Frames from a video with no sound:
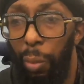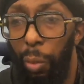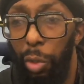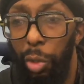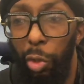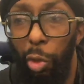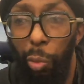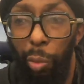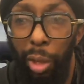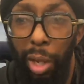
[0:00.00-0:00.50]

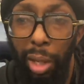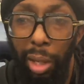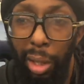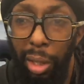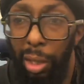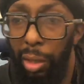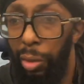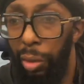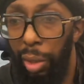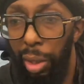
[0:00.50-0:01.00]
Wasn't nobody
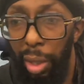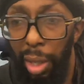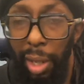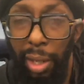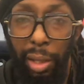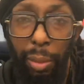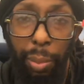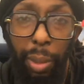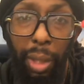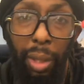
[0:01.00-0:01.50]

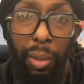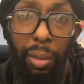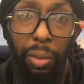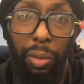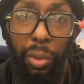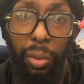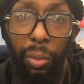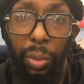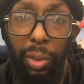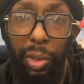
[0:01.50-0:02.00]
190
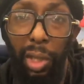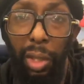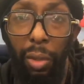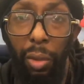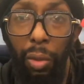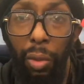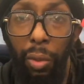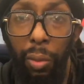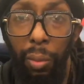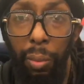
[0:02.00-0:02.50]
pounds doing 10
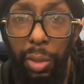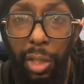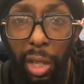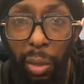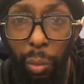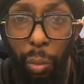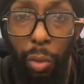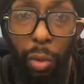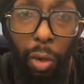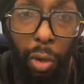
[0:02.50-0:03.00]

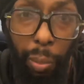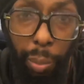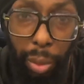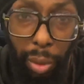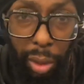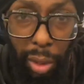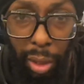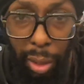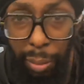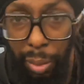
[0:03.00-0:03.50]
one-arm
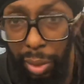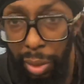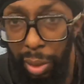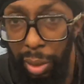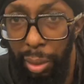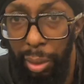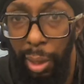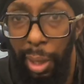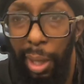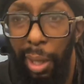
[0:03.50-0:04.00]
pull-ups
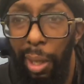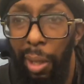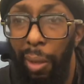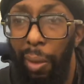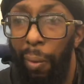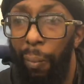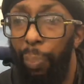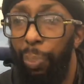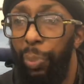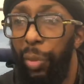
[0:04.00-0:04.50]
and
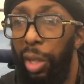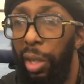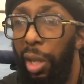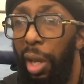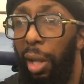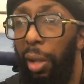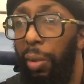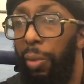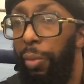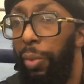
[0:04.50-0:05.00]

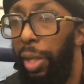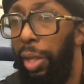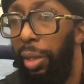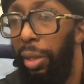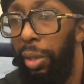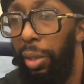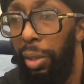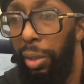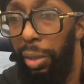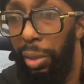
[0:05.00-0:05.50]

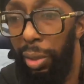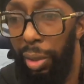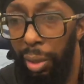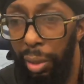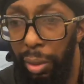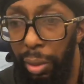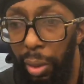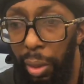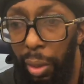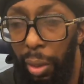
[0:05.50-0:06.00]
elevators and